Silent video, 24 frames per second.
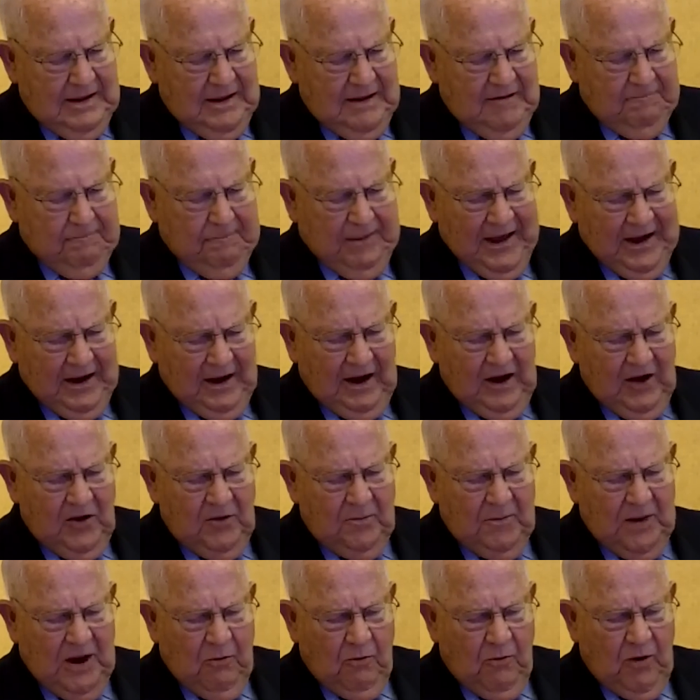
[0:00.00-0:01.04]
if
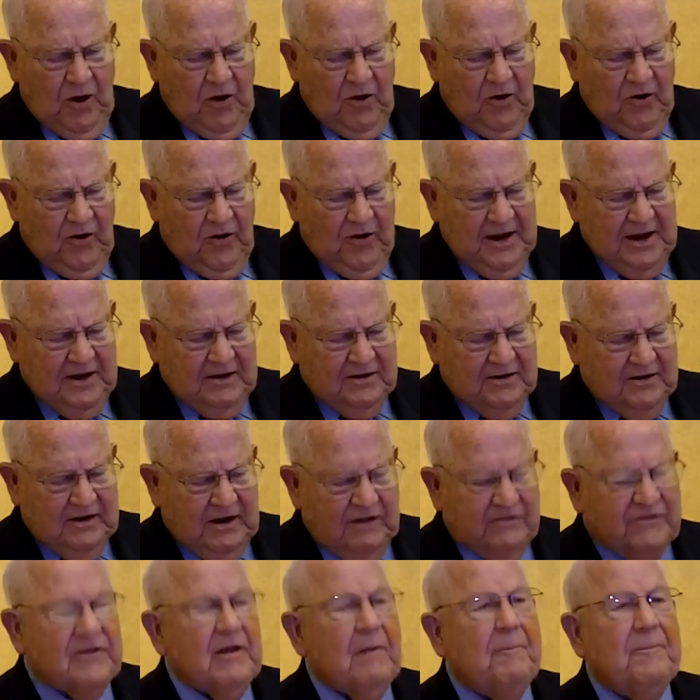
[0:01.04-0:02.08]
Petaluma Rotary
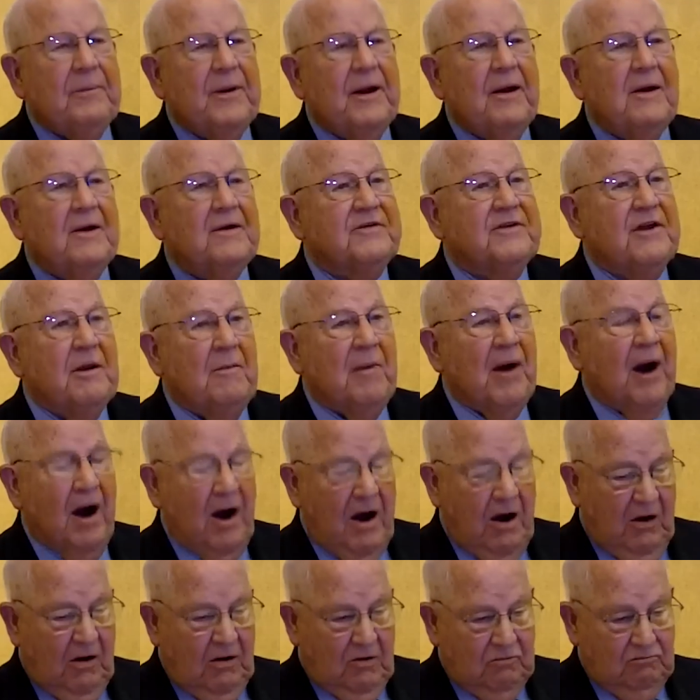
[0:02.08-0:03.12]
disappeared
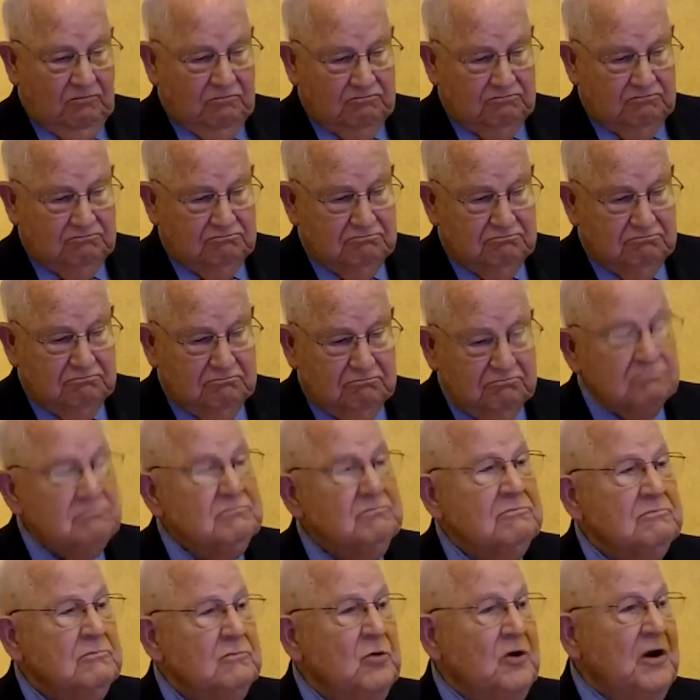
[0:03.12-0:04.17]
tomorrow?
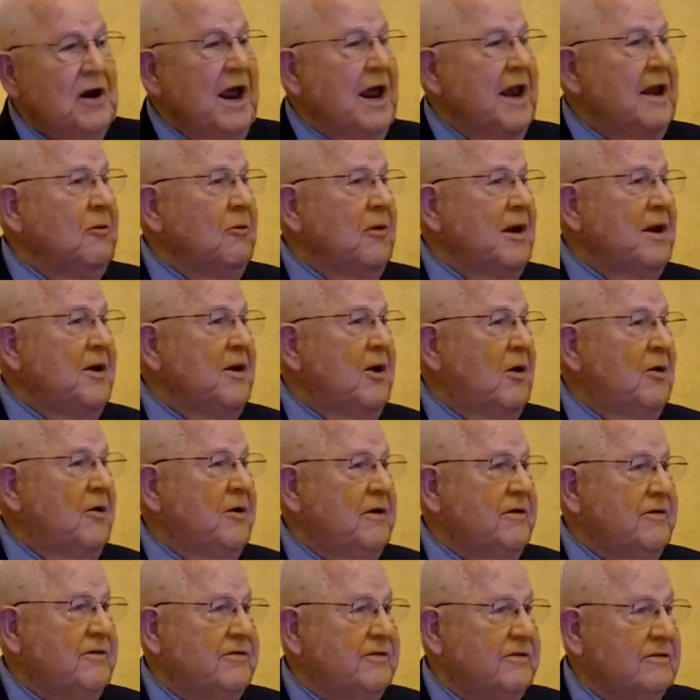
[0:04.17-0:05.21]
Would anyone
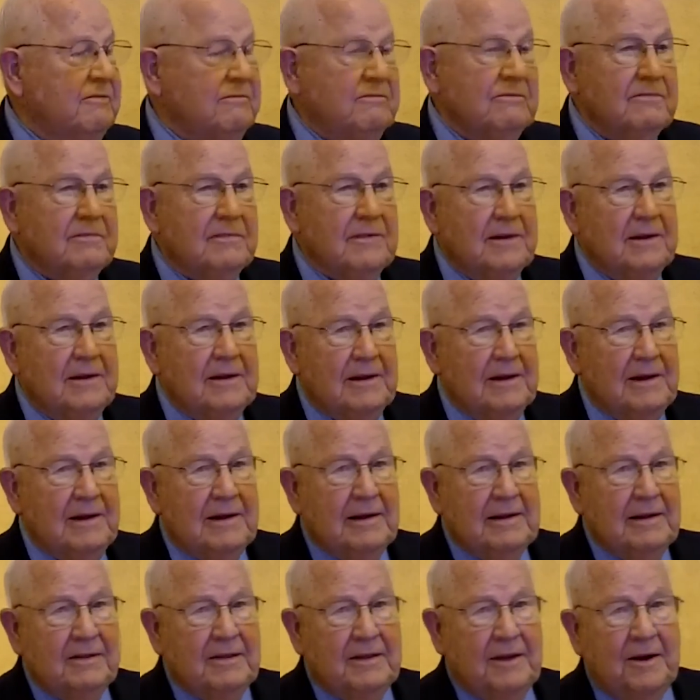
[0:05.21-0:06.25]
notice?
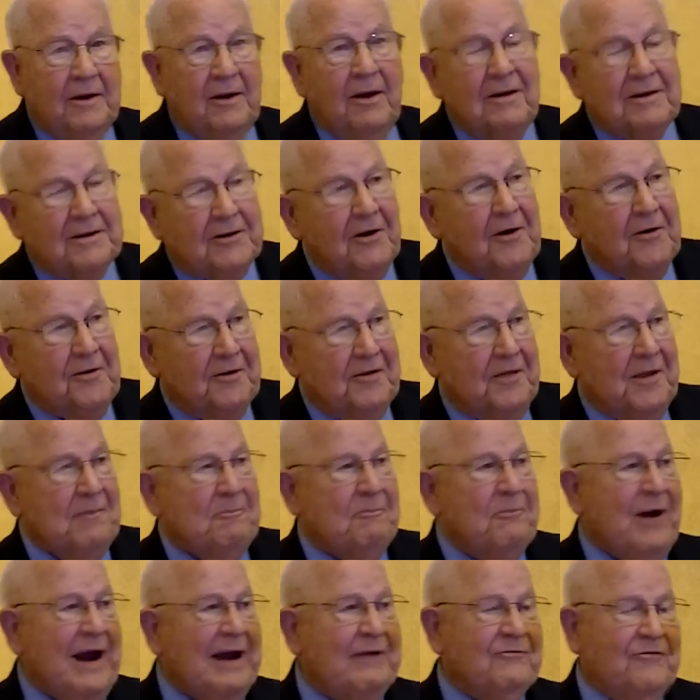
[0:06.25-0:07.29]
They'd all go to the
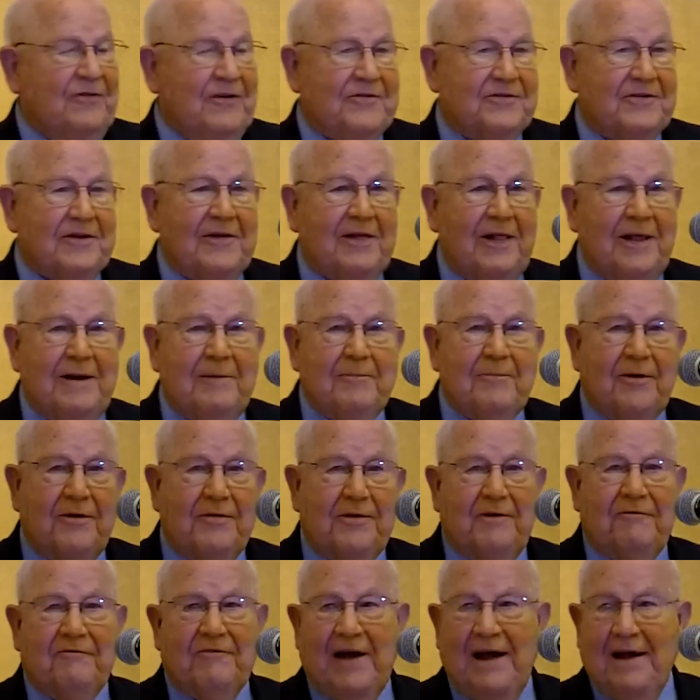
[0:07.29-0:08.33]
Breakfast Club or
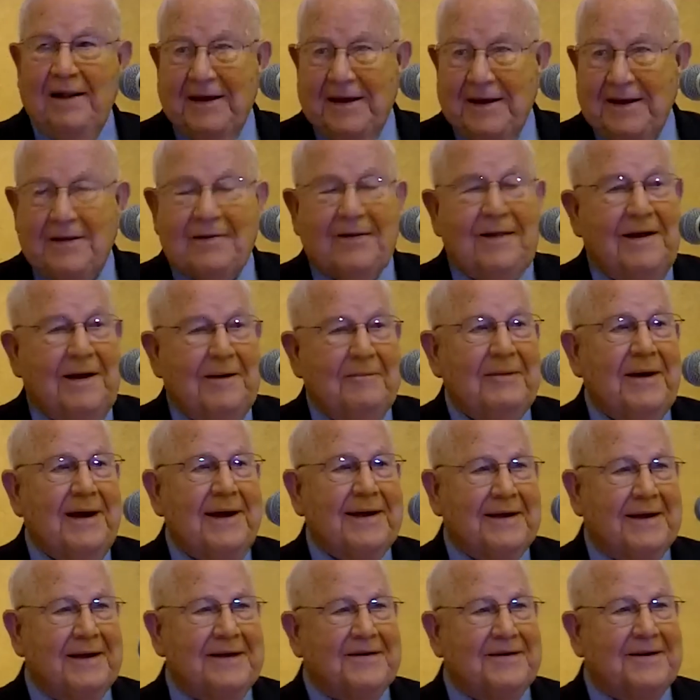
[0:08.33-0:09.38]
the Valley Club,
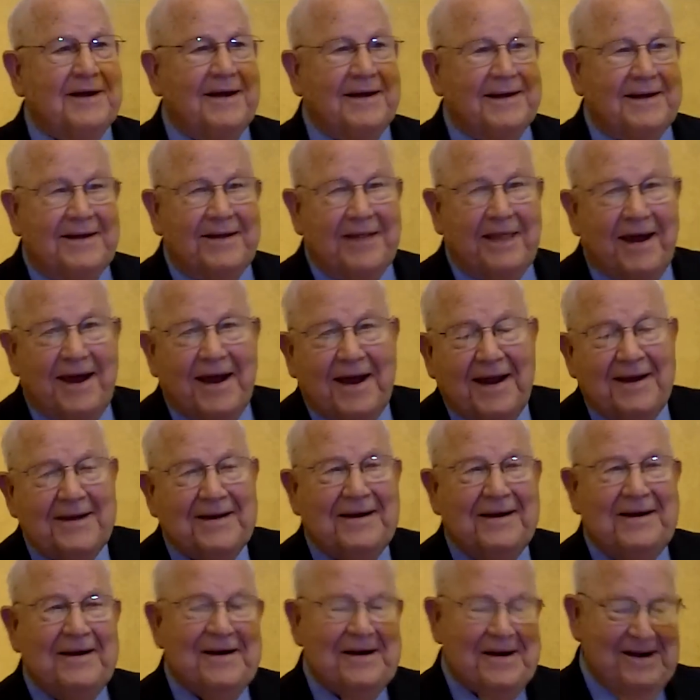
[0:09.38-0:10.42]
I can tell you
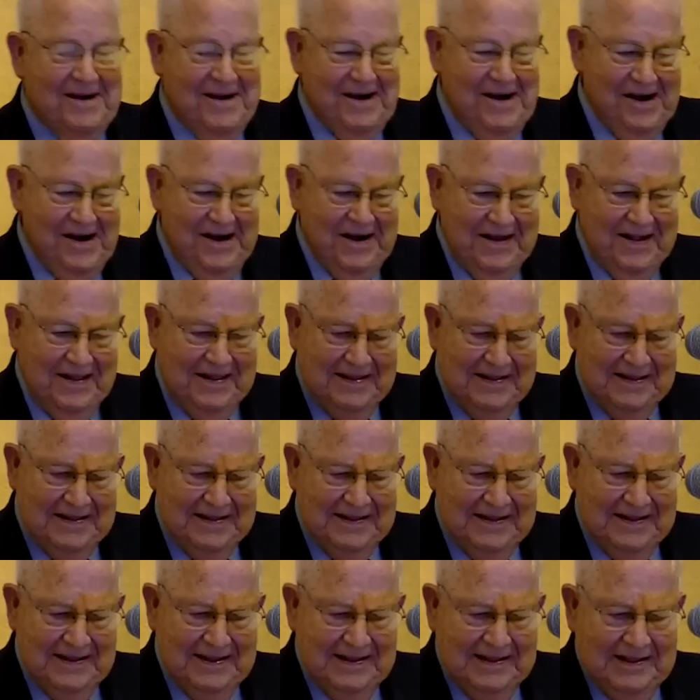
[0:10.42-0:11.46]

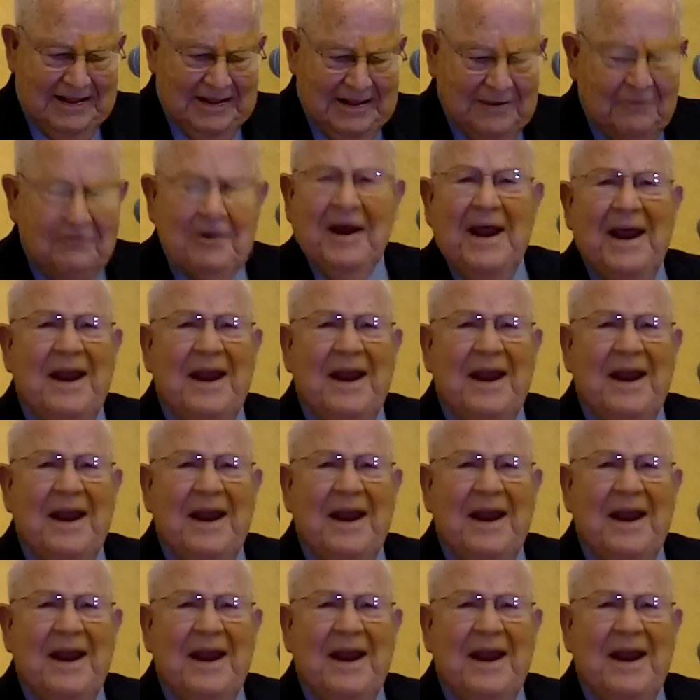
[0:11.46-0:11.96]
that. Would